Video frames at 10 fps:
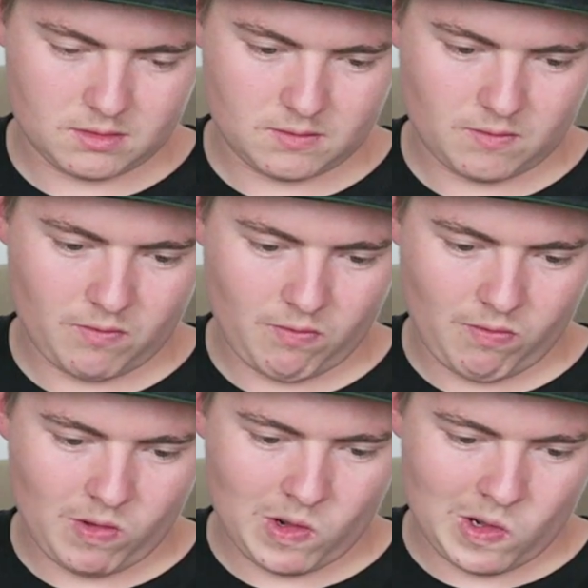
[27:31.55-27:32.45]

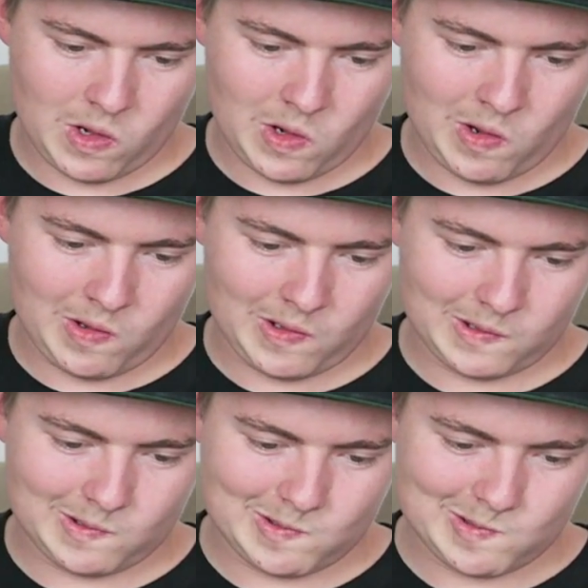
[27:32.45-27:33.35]

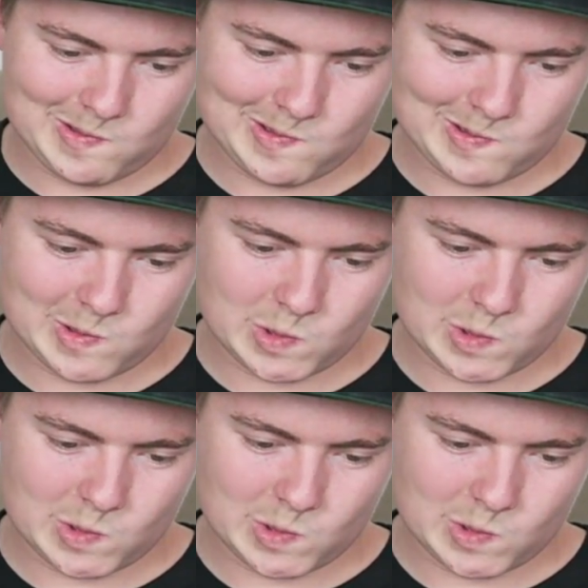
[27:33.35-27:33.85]
[no speech]